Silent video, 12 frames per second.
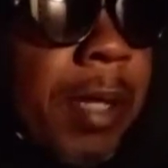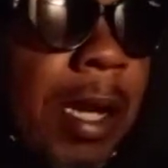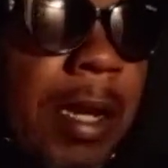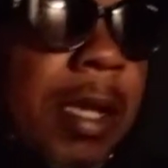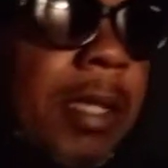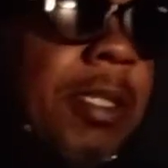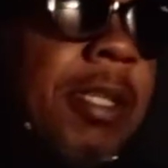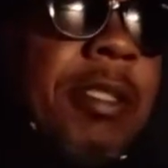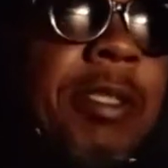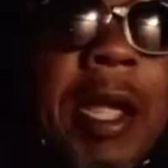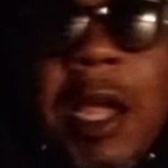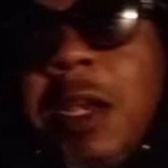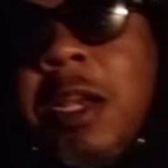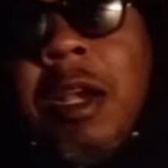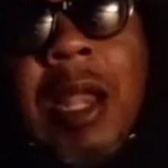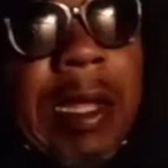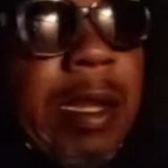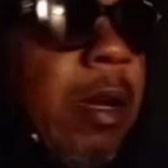And a nigga just stand
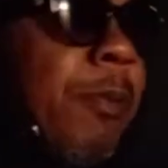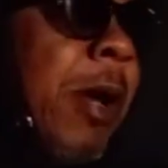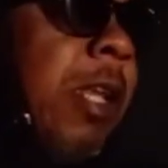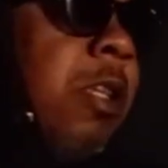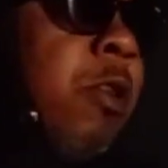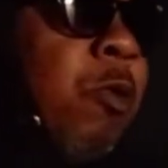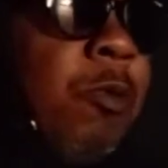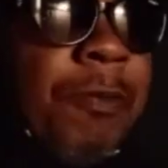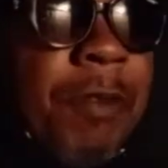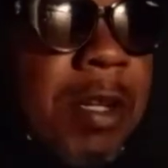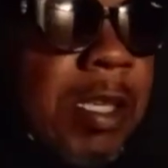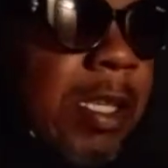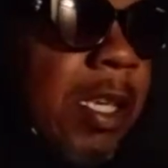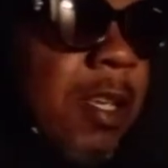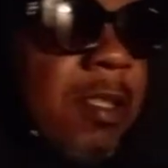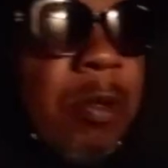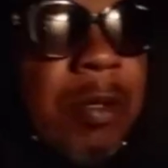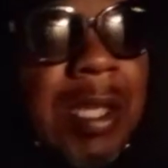there like everybody know who the fuck he
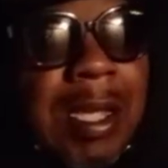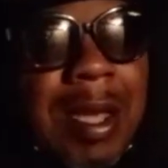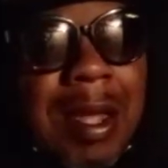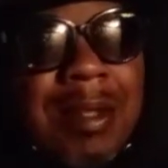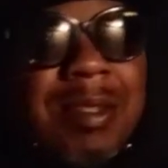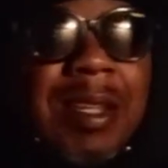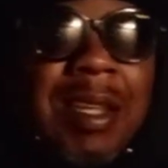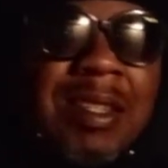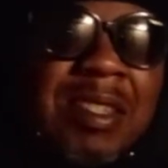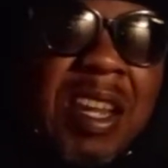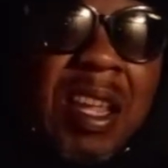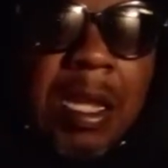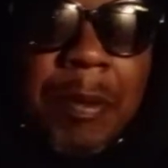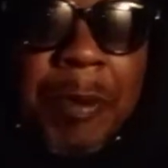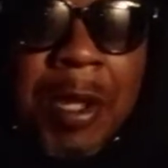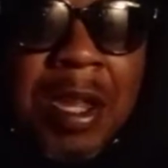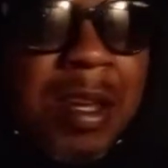is, so he ain't gotta say his name.